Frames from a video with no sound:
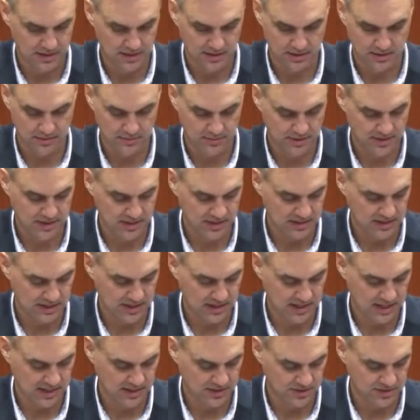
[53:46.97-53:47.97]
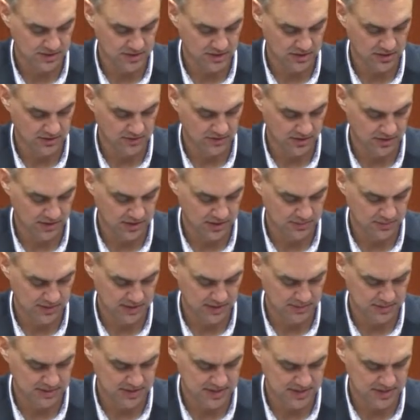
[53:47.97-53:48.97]
I think that handles all of our
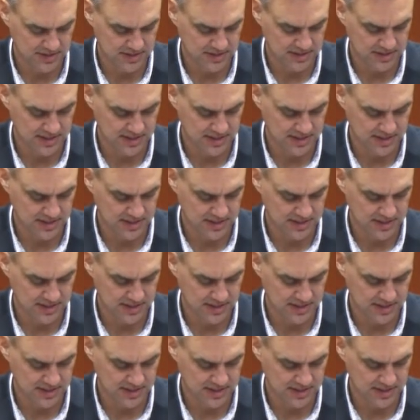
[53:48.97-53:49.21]
committee business